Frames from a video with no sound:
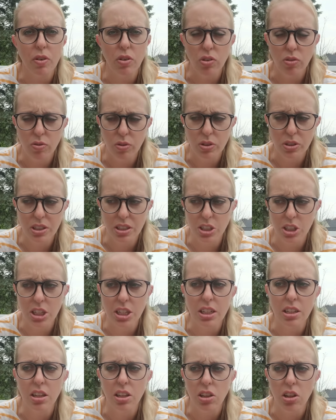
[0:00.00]
phone for such
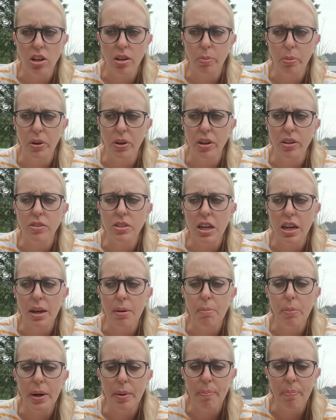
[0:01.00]
a long period of
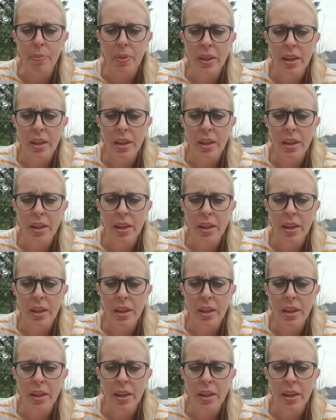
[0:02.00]
time. But